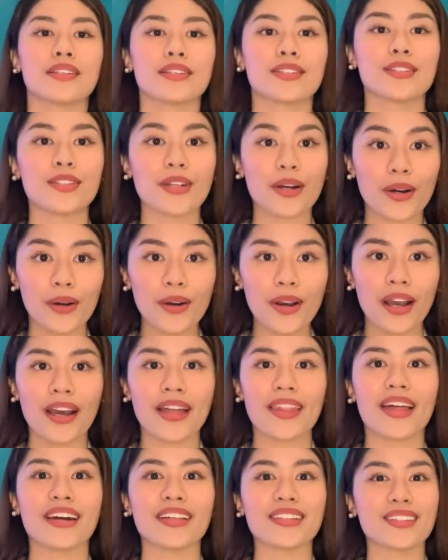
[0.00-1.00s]
So
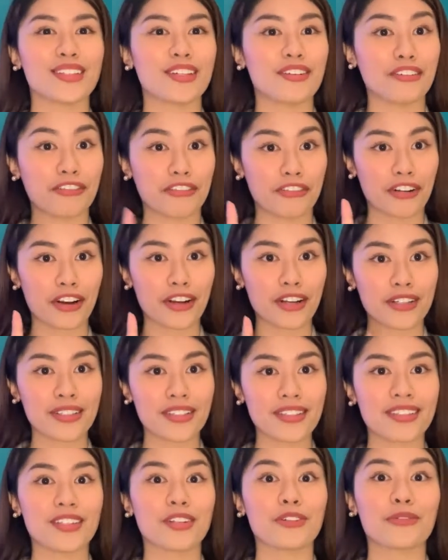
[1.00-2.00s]
that's the
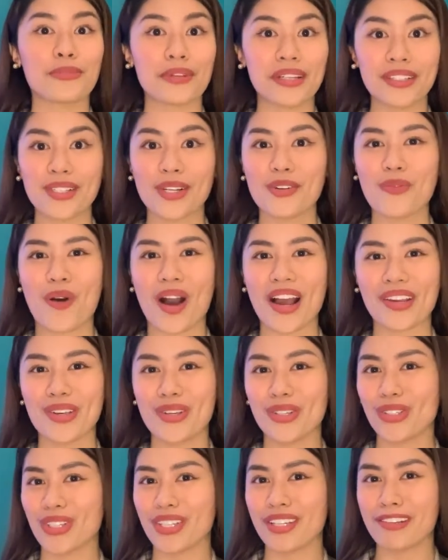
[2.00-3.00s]
first reason why
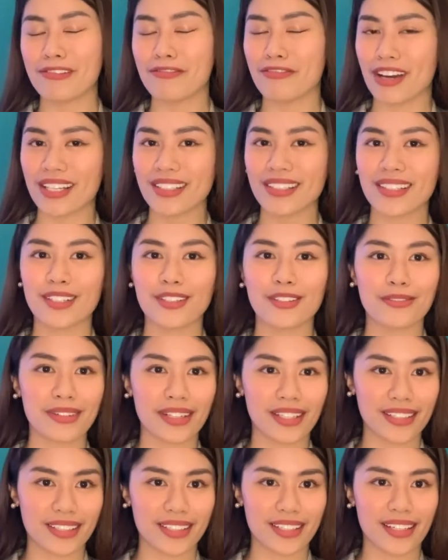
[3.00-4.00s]
you should invest in
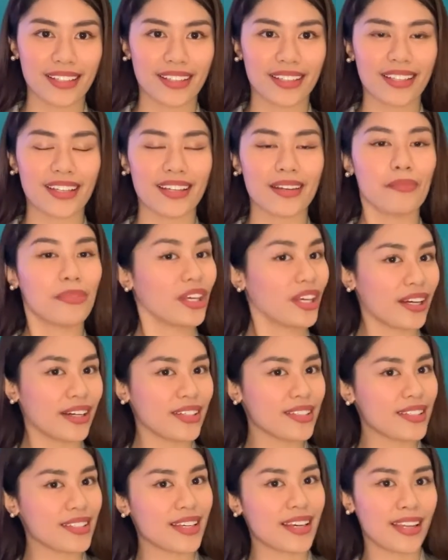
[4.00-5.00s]
real estate,
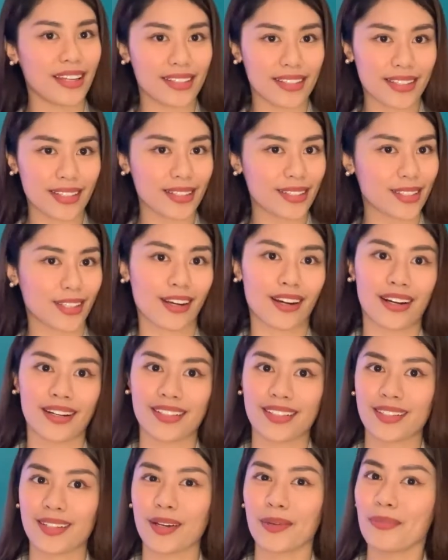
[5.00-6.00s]
because it is a
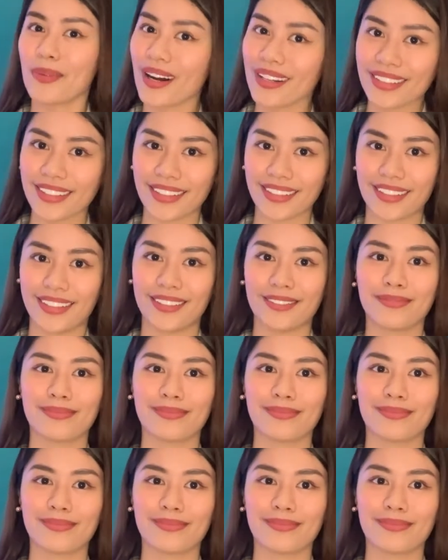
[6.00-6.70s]
scarce commodity.